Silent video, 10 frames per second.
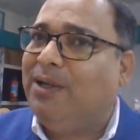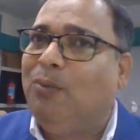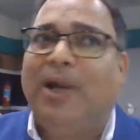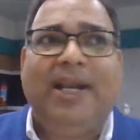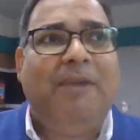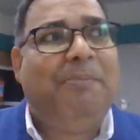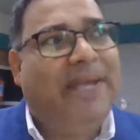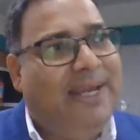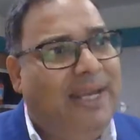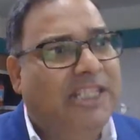What are
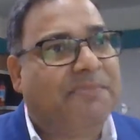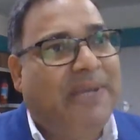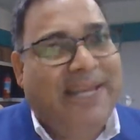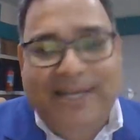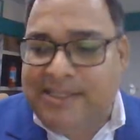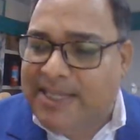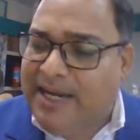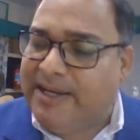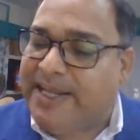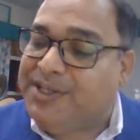perils? Perils
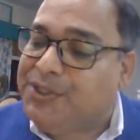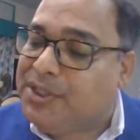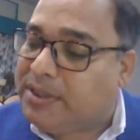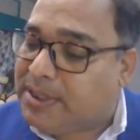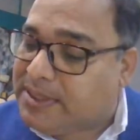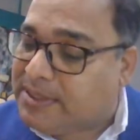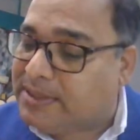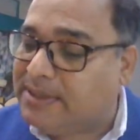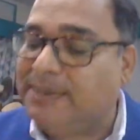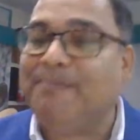are
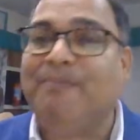dangers.